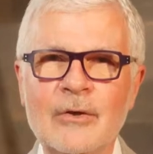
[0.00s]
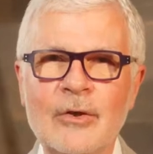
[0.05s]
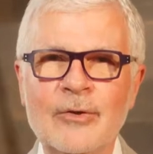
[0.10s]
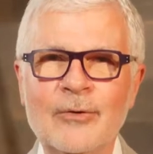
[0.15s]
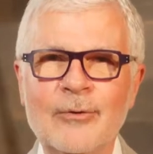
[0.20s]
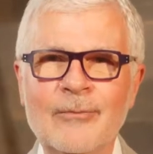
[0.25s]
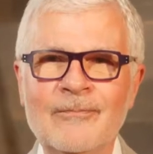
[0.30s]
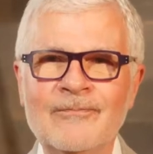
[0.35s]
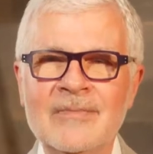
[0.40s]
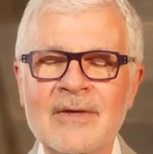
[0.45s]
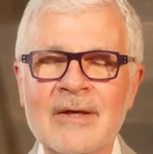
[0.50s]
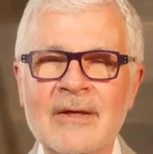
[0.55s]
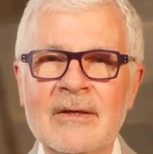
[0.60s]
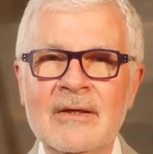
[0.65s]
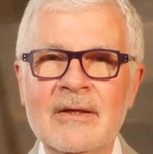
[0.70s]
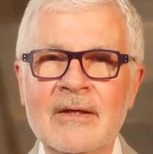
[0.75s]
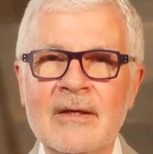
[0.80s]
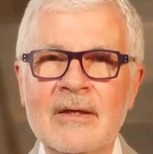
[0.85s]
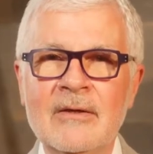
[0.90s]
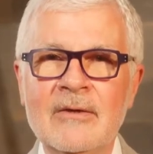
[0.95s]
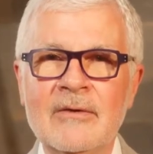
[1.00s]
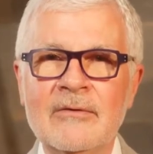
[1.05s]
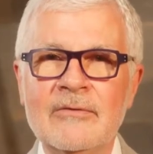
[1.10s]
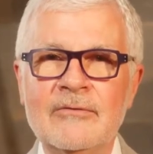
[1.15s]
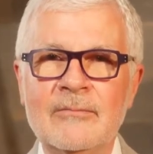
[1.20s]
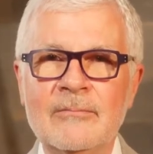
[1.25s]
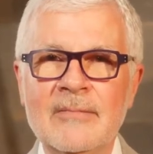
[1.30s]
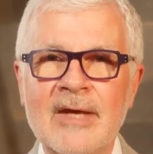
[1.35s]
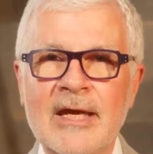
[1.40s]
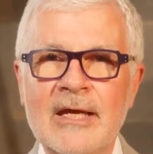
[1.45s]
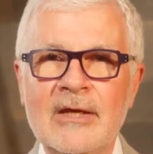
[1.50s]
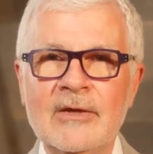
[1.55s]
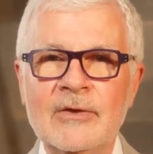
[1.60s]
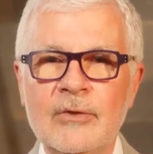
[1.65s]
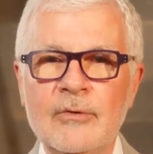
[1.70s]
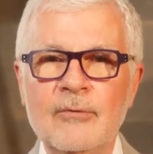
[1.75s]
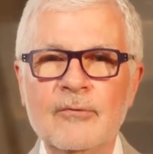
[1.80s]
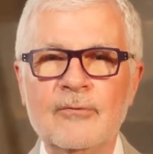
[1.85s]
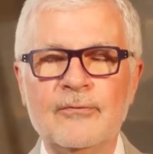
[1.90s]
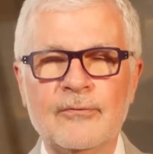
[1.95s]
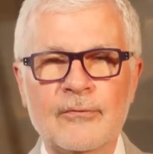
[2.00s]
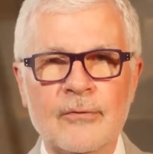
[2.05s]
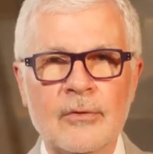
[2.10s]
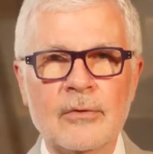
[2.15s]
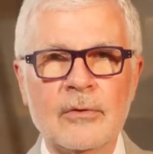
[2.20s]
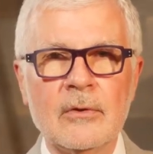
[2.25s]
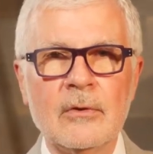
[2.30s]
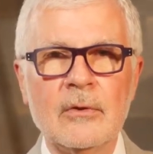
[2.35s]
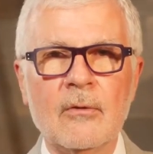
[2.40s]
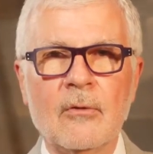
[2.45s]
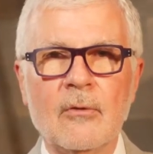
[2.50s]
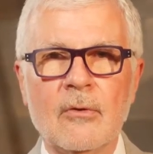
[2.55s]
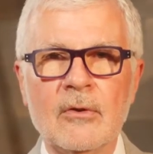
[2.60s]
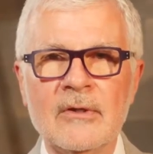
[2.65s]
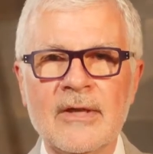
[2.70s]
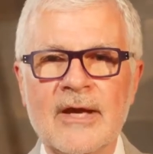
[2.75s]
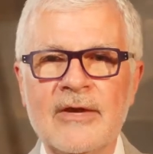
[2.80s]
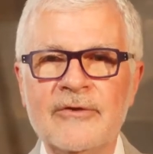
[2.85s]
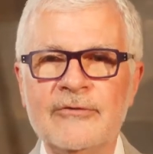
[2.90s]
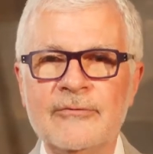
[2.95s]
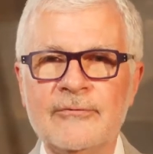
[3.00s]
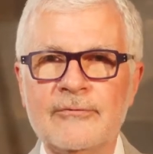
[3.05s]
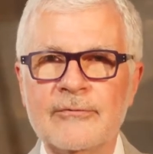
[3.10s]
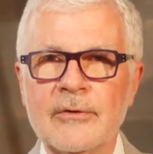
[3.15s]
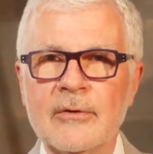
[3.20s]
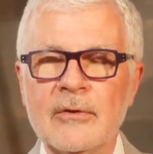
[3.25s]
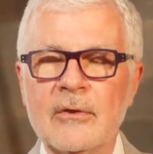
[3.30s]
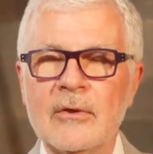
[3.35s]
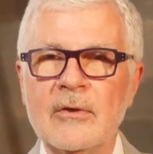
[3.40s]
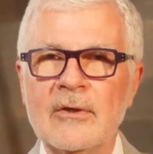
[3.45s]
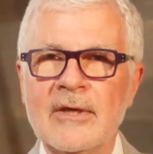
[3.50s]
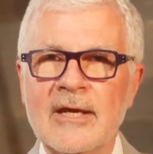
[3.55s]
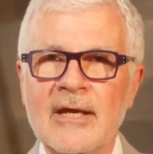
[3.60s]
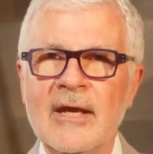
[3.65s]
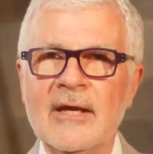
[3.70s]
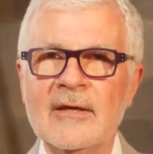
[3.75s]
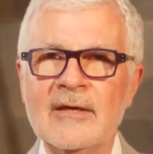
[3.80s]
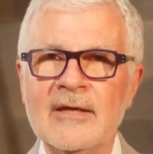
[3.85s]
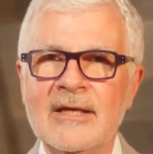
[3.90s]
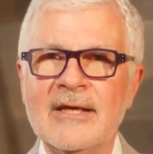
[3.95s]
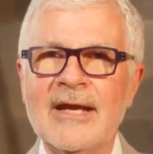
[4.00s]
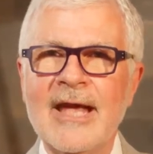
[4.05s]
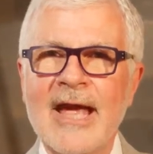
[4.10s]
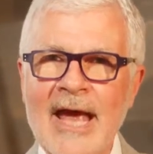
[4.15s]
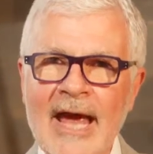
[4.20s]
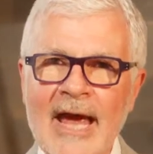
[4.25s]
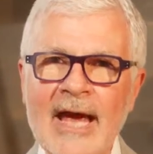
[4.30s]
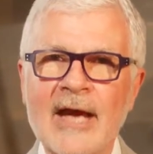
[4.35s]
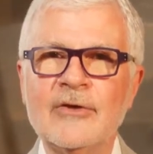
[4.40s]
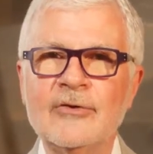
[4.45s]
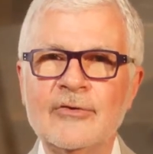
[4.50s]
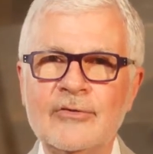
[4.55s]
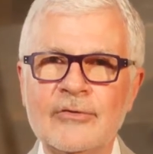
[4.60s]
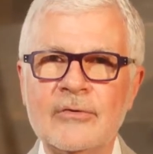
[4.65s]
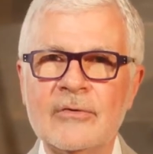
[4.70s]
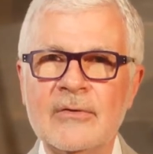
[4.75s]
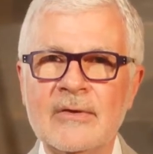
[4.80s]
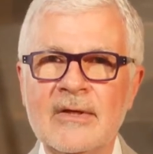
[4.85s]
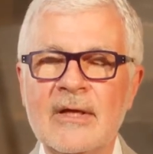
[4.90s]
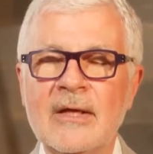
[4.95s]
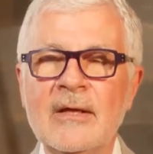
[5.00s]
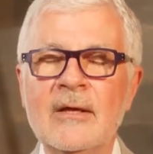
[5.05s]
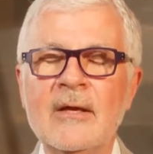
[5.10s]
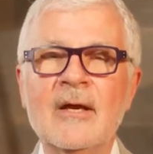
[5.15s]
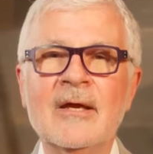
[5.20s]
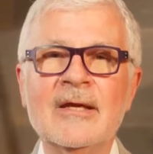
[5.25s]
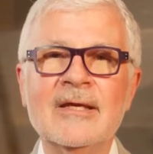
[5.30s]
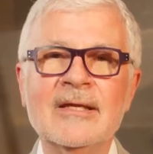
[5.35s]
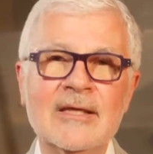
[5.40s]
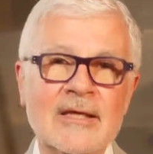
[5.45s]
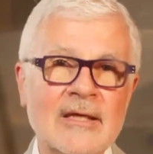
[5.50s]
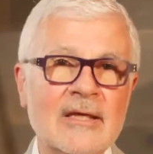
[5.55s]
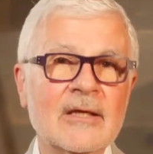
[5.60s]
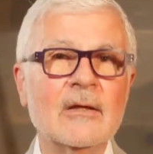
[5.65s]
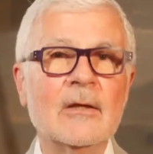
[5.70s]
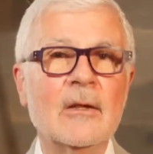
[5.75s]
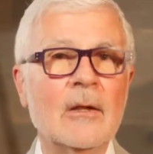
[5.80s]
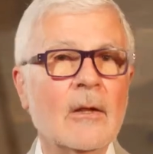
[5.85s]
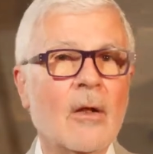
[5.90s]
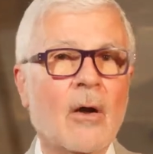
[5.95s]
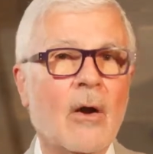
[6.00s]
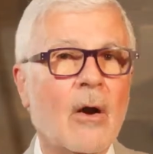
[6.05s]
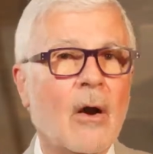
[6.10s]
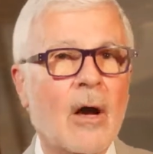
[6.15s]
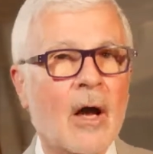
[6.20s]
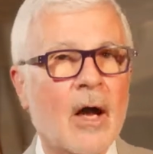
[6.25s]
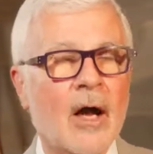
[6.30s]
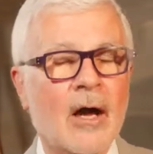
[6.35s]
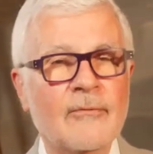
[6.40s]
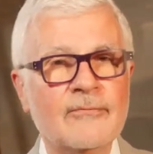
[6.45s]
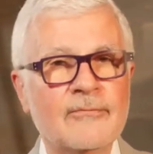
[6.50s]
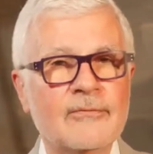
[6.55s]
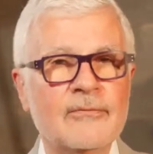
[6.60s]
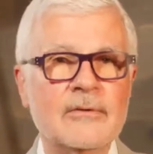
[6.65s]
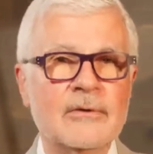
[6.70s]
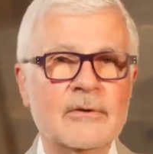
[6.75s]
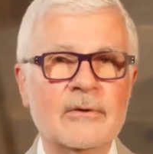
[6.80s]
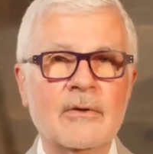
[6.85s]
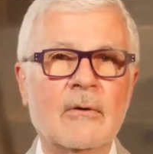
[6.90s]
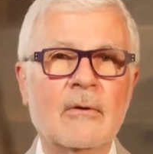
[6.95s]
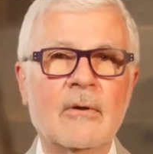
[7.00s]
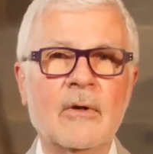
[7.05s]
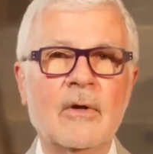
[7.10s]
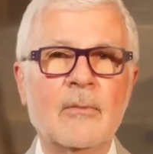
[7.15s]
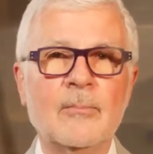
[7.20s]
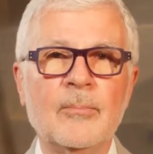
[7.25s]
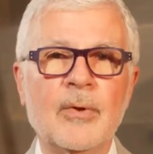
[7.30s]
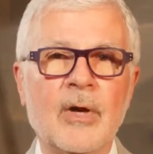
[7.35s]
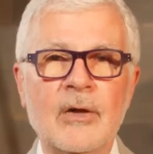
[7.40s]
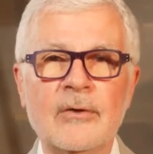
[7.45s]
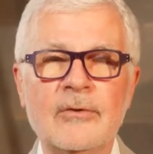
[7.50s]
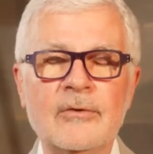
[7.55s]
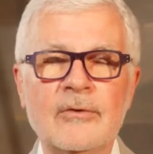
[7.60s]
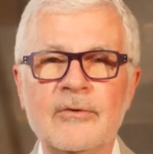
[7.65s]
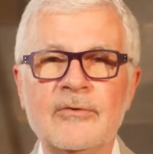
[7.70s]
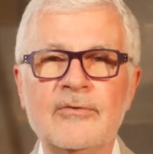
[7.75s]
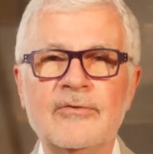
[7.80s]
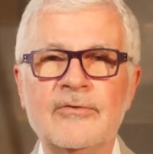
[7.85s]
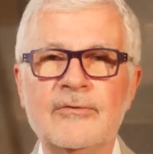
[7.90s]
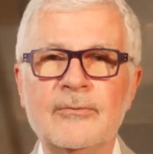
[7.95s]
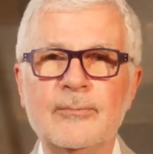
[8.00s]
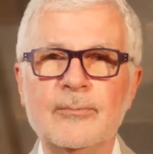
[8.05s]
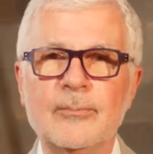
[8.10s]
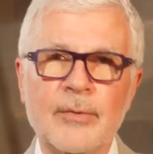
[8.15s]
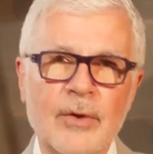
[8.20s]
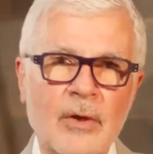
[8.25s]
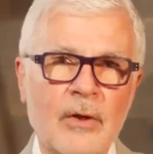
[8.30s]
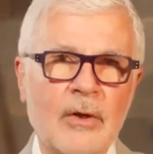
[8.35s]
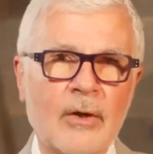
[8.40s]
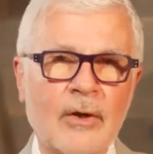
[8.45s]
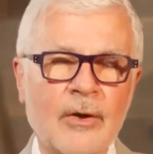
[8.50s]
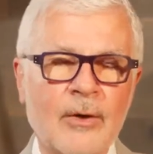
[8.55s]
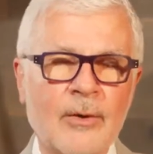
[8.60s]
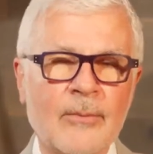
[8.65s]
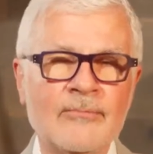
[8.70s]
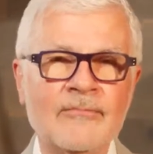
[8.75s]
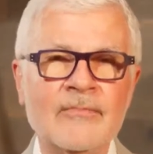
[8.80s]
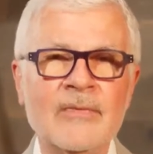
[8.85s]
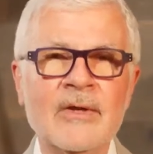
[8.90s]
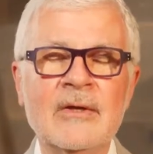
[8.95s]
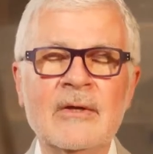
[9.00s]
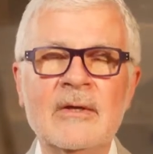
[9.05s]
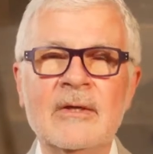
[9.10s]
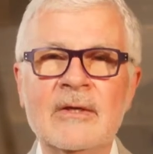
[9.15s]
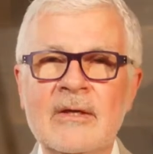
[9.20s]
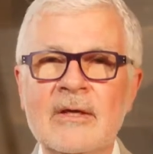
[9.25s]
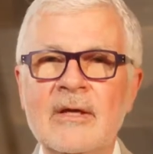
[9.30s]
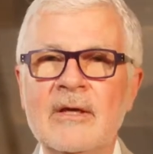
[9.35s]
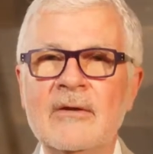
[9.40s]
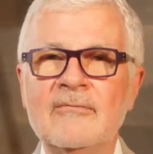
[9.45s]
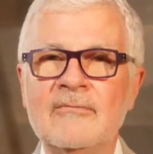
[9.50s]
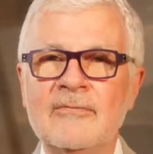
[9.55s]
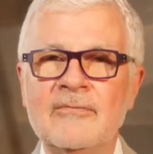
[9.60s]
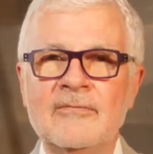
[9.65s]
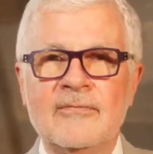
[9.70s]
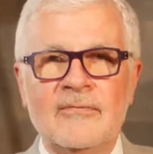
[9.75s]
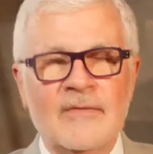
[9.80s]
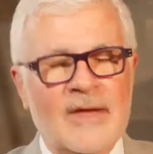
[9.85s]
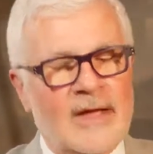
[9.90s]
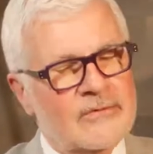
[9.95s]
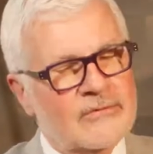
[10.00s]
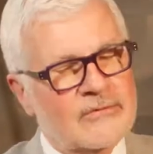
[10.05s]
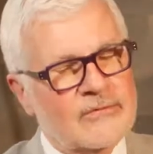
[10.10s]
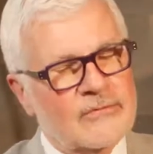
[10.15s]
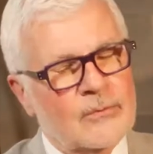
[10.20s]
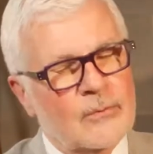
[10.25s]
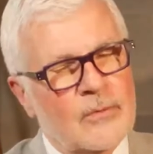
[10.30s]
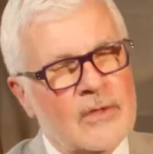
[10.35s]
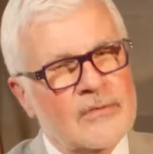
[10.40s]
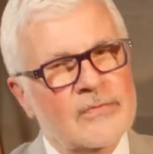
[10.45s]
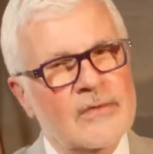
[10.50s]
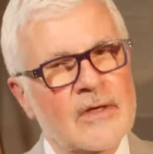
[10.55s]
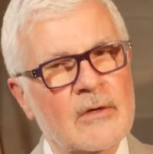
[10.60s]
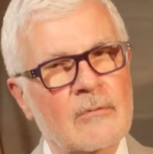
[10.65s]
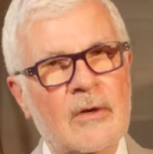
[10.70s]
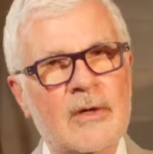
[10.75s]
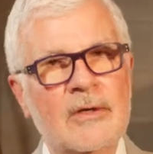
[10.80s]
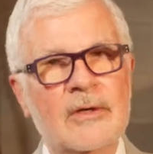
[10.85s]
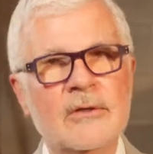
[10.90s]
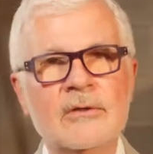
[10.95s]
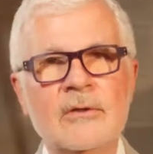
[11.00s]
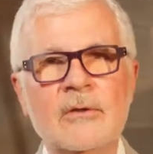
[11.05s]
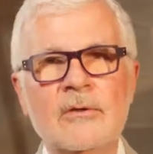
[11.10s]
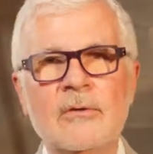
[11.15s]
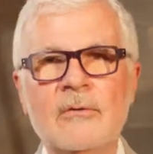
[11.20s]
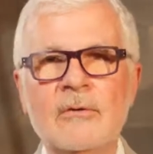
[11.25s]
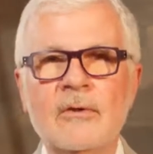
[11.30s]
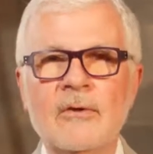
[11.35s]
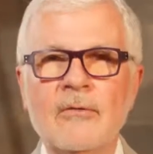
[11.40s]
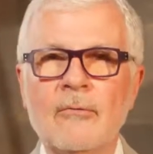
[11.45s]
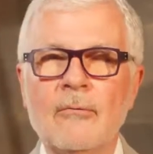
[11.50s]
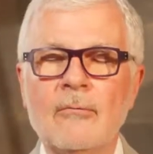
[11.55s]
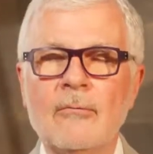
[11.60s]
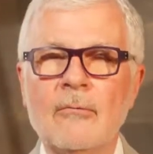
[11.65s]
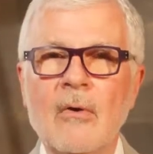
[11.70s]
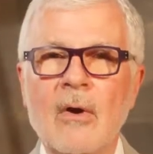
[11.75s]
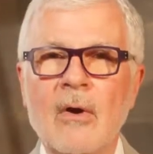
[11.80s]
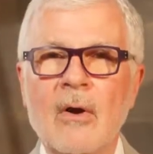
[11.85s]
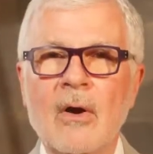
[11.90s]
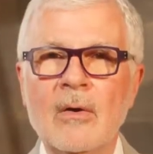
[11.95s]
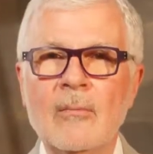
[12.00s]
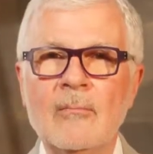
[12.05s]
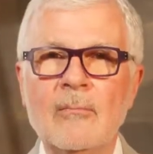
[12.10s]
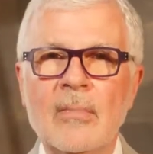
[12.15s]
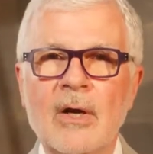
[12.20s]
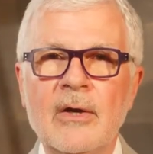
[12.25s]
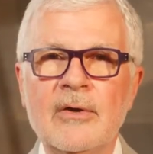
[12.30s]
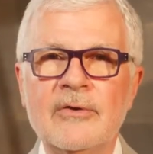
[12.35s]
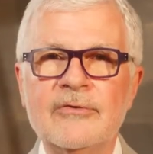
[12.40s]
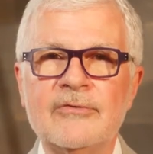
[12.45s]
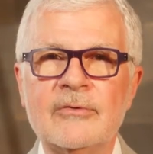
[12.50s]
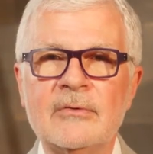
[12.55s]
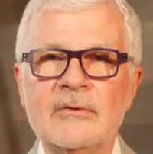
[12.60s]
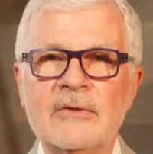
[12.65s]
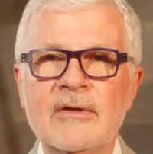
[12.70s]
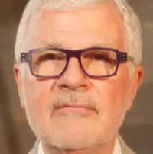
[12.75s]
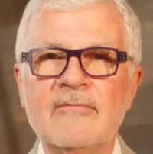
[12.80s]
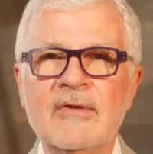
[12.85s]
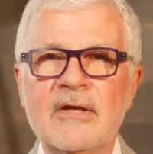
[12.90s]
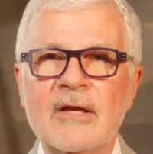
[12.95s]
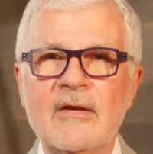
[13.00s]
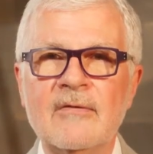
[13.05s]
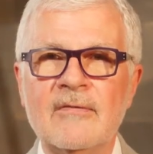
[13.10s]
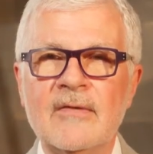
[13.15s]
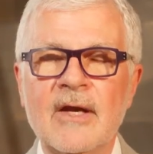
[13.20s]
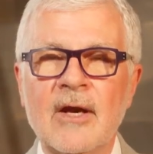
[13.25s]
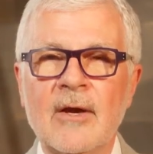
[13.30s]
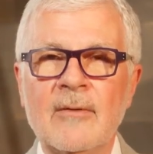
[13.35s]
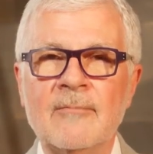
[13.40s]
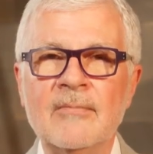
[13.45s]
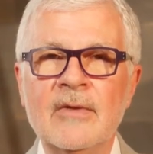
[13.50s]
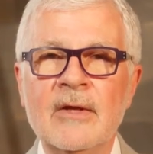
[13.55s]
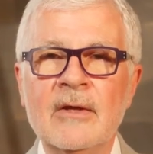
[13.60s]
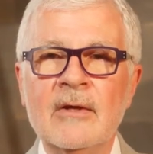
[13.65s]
do is make you fertile or less fertile, can actually kill off your partner's sperm if that's what they want to do and the wrong bugs are living in there.